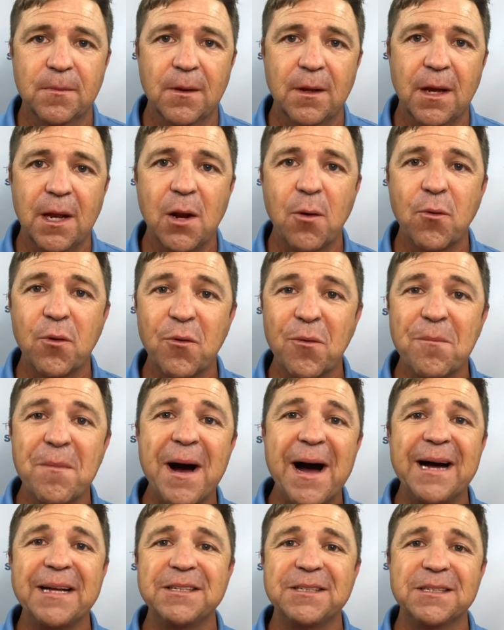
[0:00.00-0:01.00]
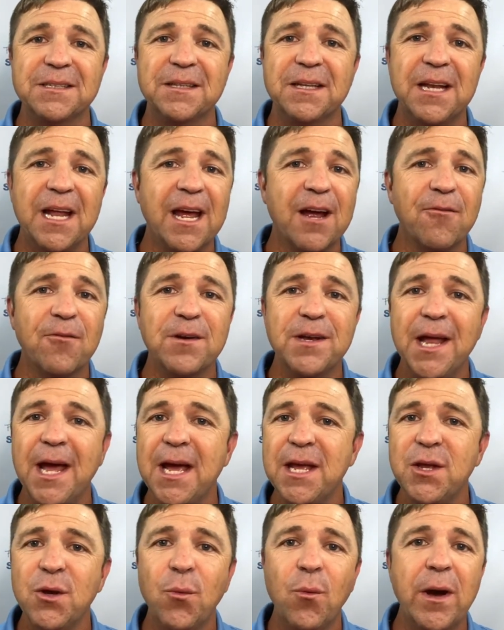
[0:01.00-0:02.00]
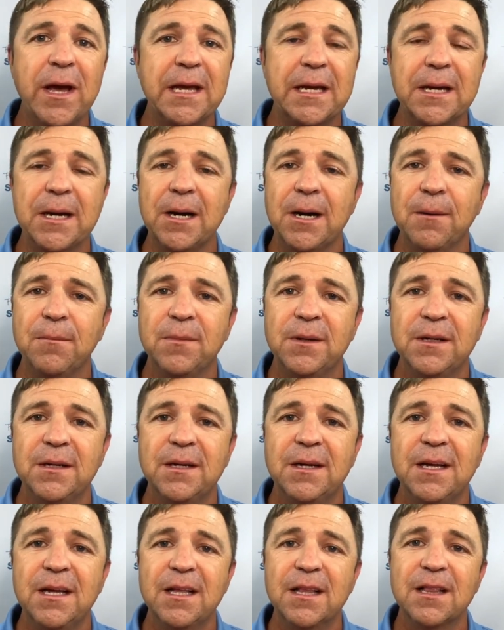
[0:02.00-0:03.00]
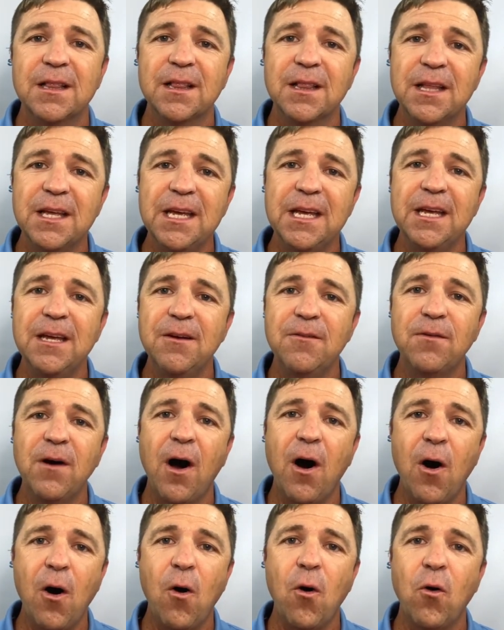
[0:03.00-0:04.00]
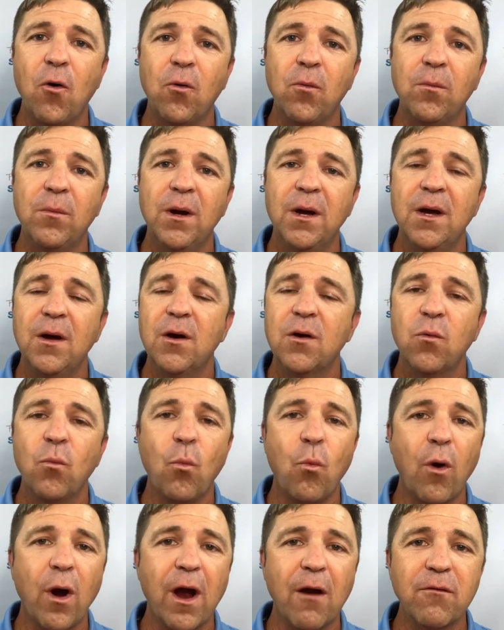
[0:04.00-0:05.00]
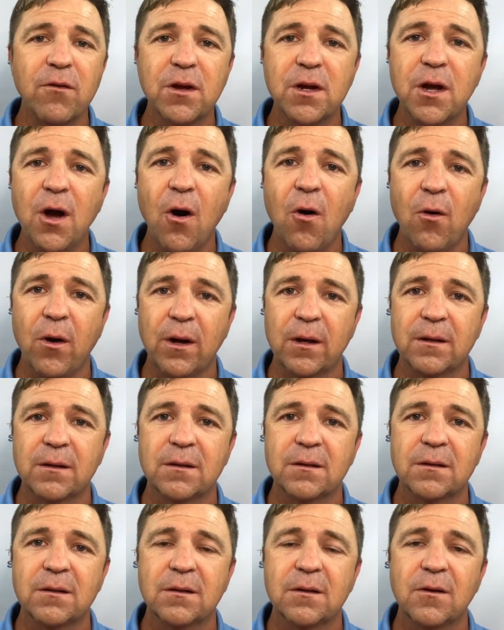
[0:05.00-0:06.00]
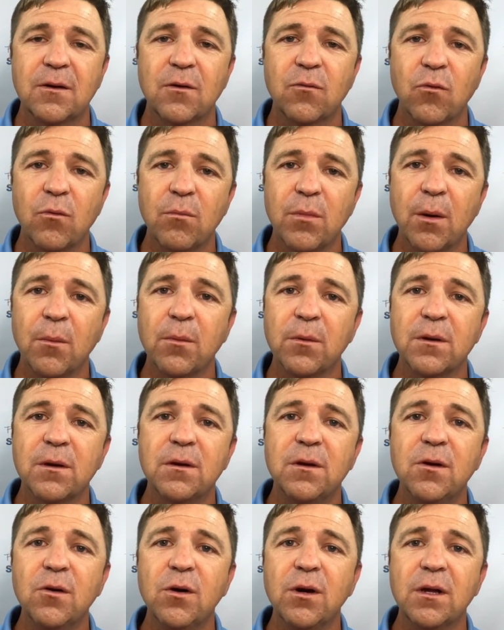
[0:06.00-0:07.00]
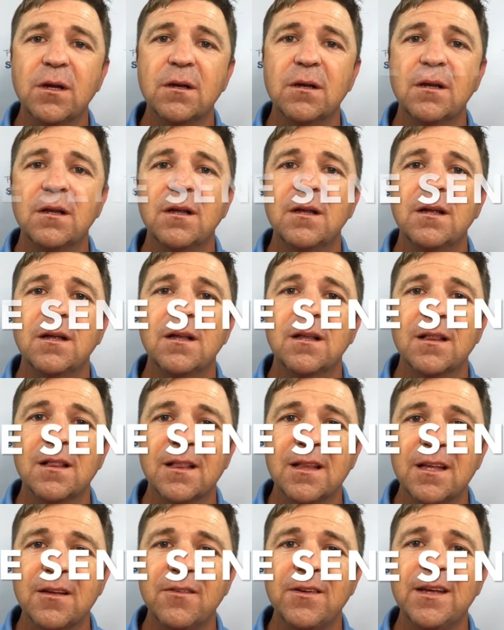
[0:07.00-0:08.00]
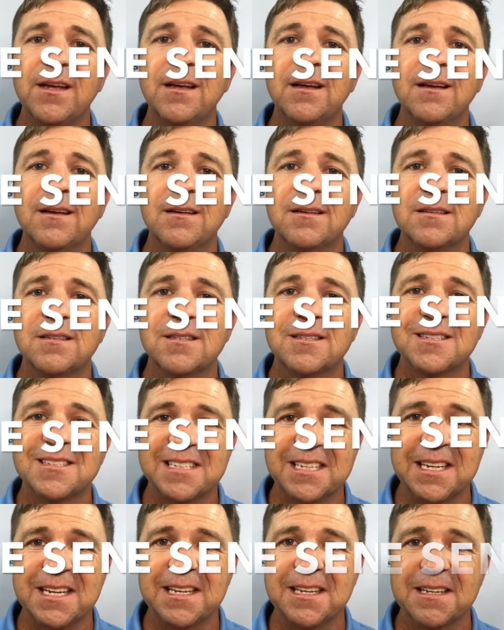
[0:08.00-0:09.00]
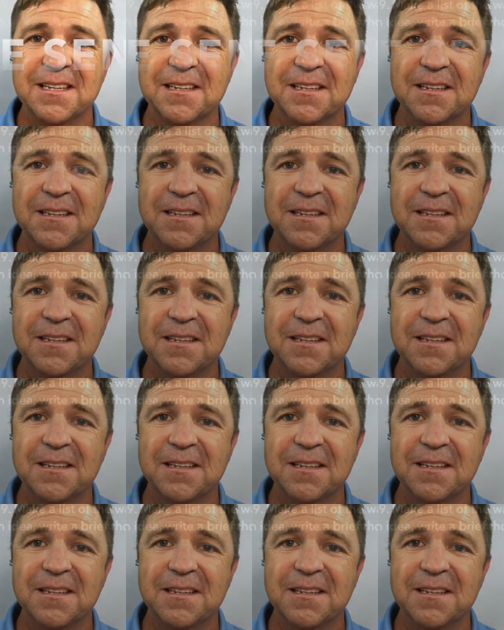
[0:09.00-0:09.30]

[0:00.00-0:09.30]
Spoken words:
And I want to remind you that every day you wake up, leave home, wherever you're going, remember to do it living sin.